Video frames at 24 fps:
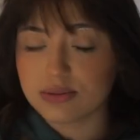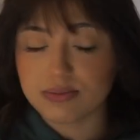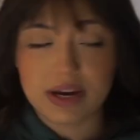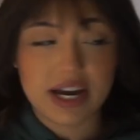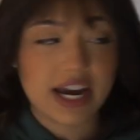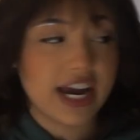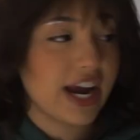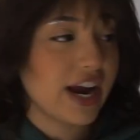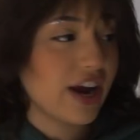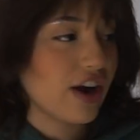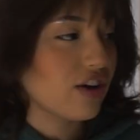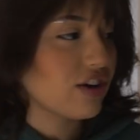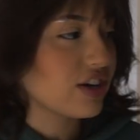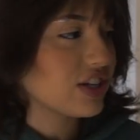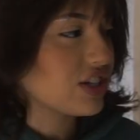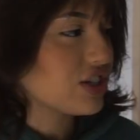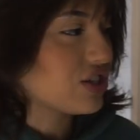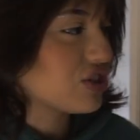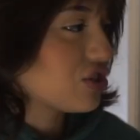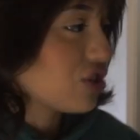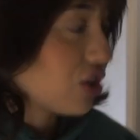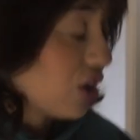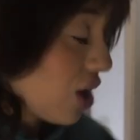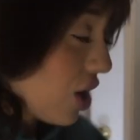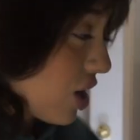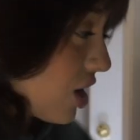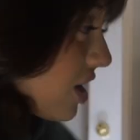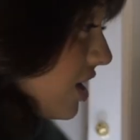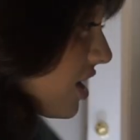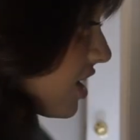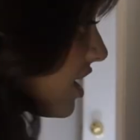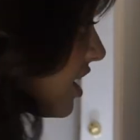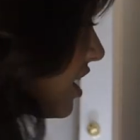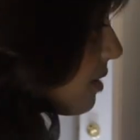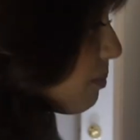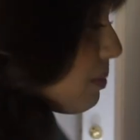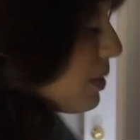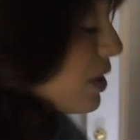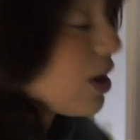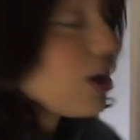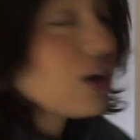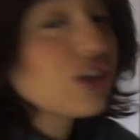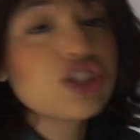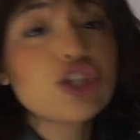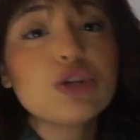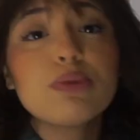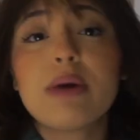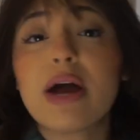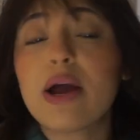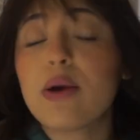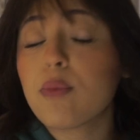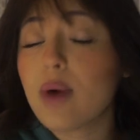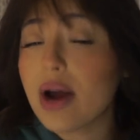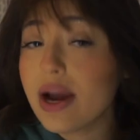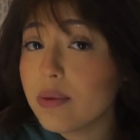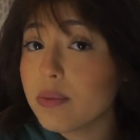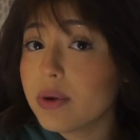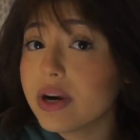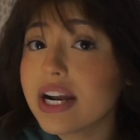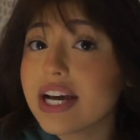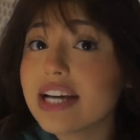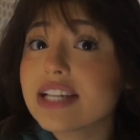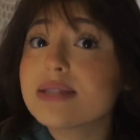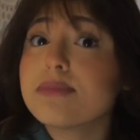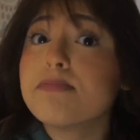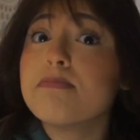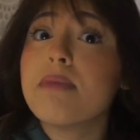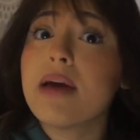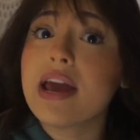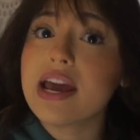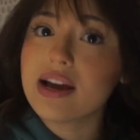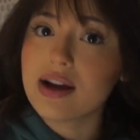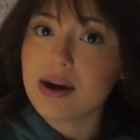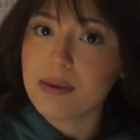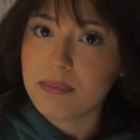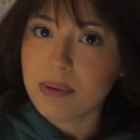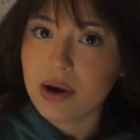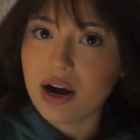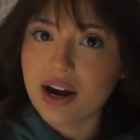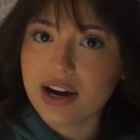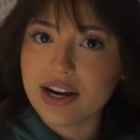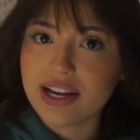my hair is dark but also my white one has makeup on